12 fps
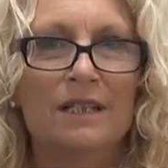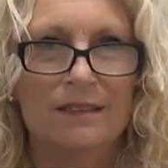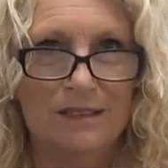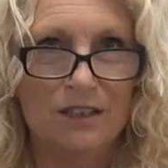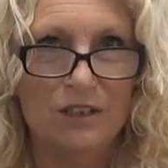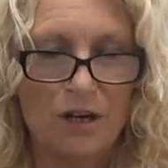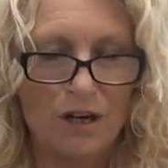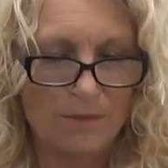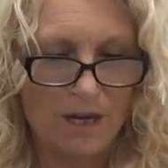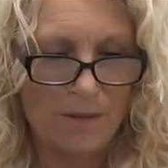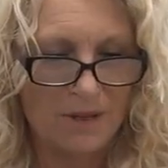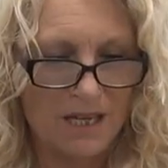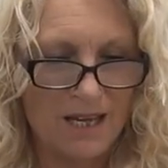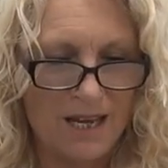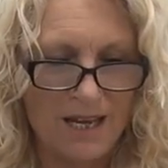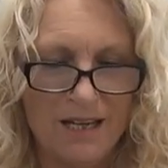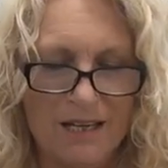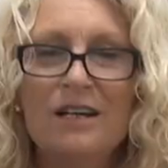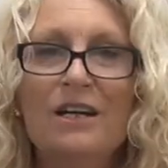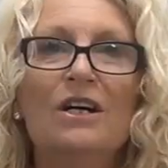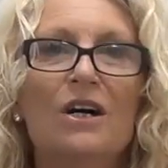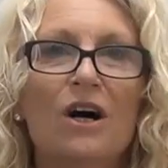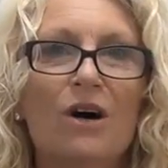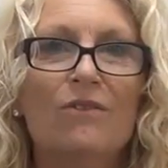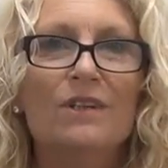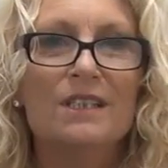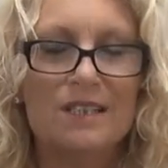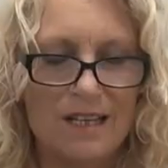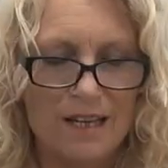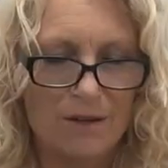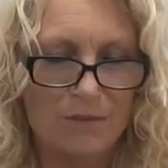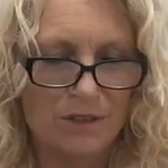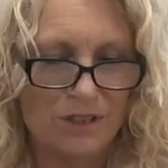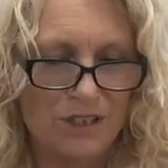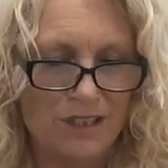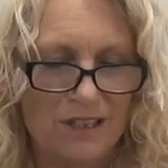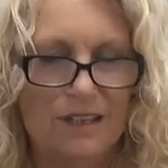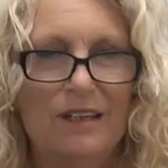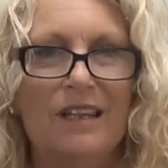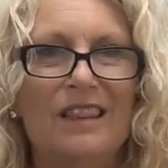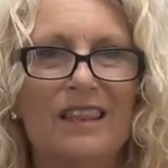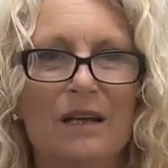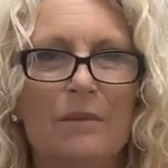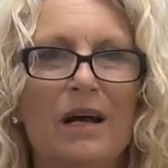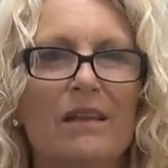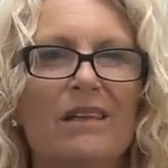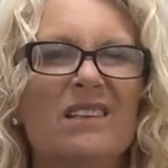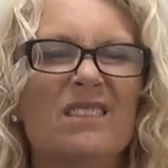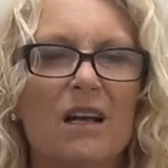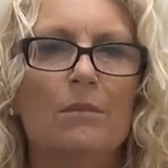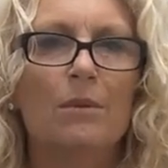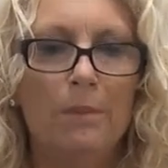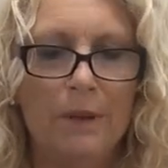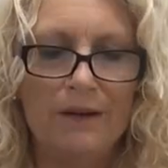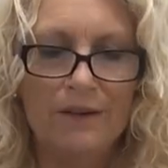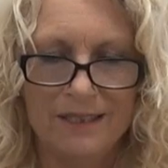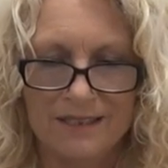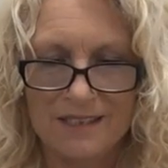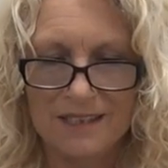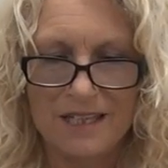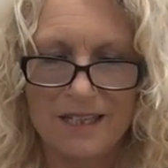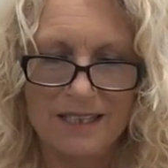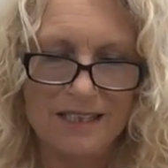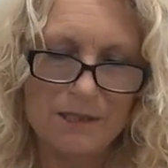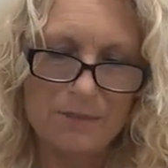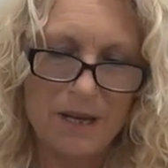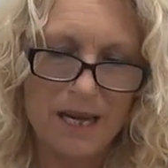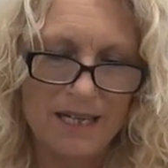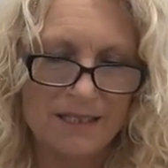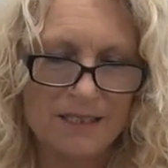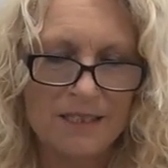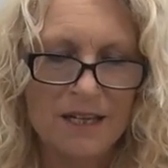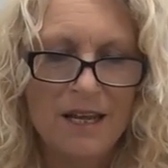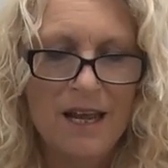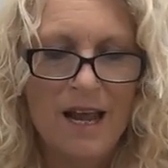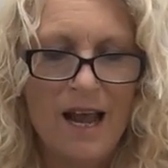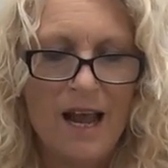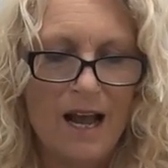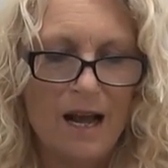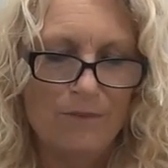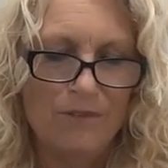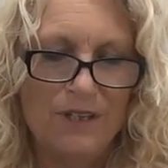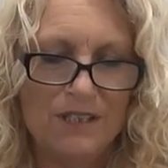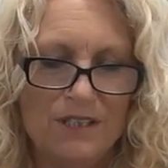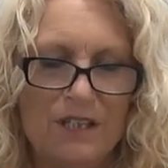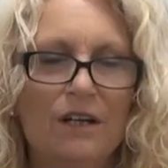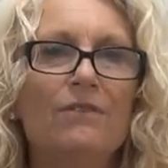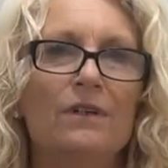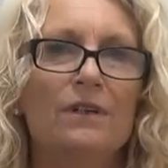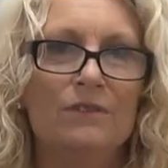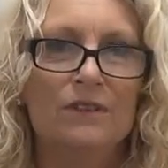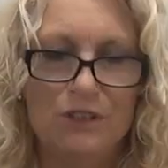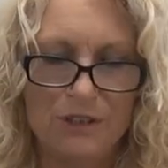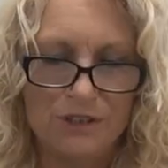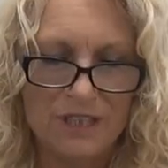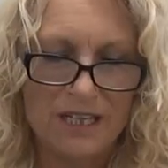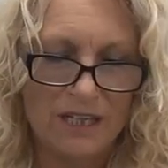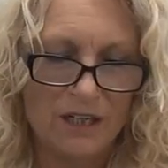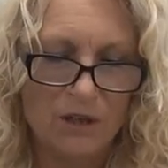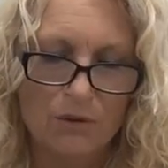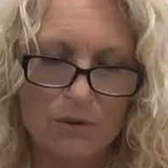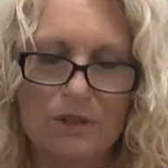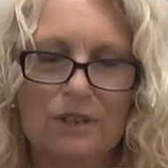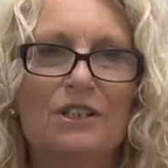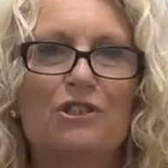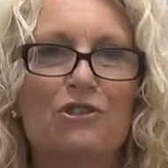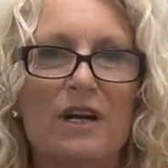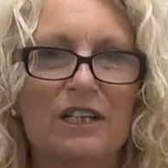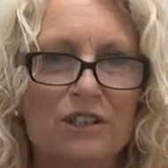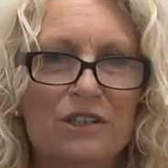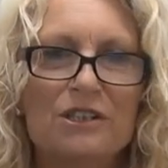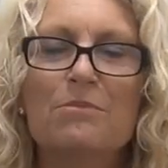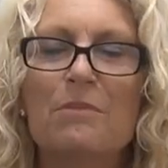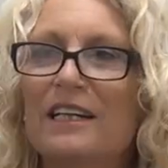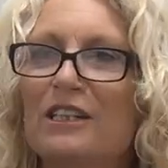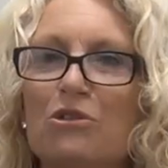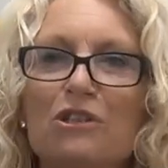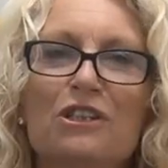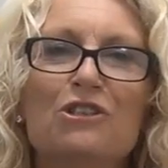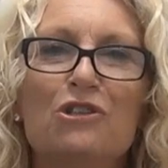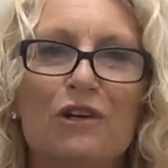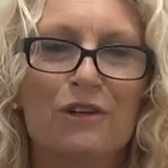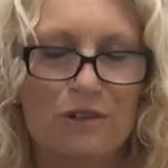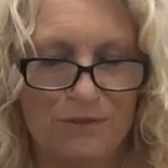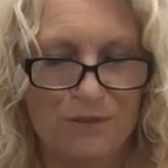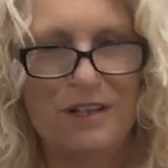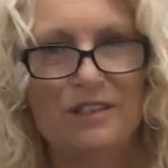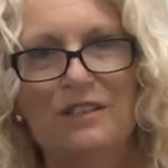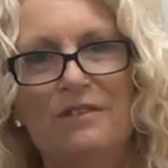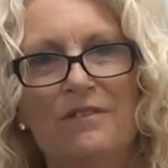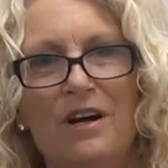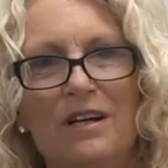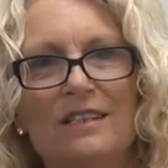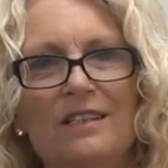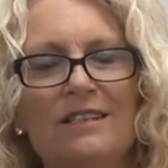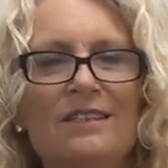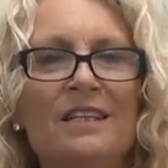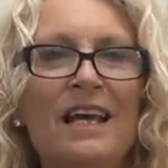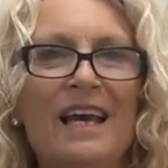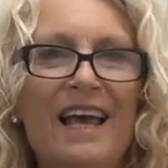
and the time coming ahead. Obviously, I want you to think about things like preparing a study space for yourself and reducing all the distractions. Make sure you turn off those devices